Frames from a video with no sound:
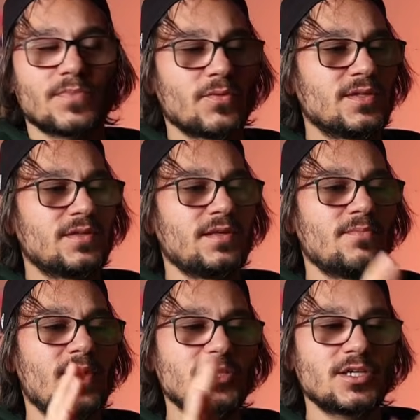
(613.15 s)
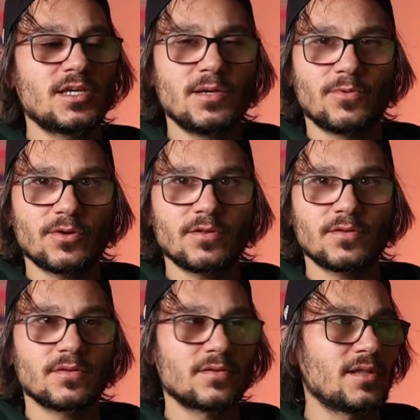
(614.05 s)
with the Magic Keyboard,
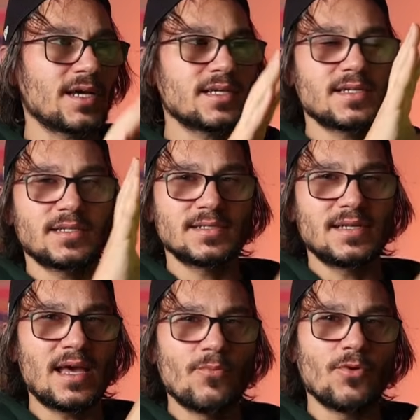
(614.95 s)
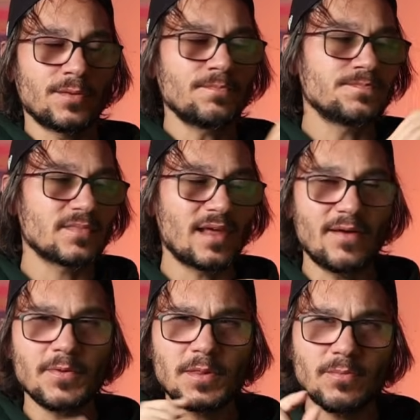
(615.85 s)
like I said, it's the M1,
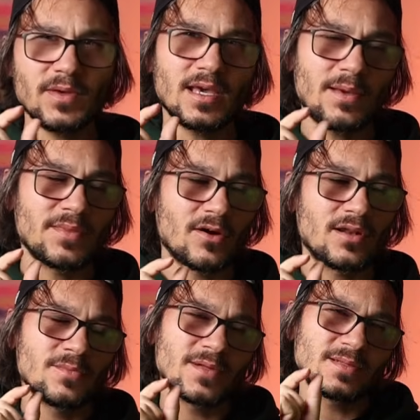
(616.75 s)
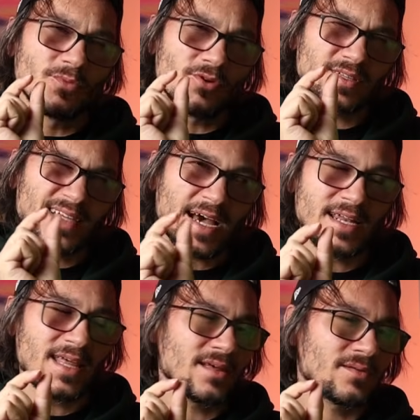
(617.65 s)
everything became now a little bit more
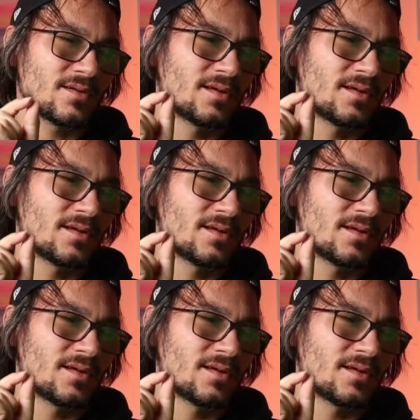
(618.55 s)
tiny.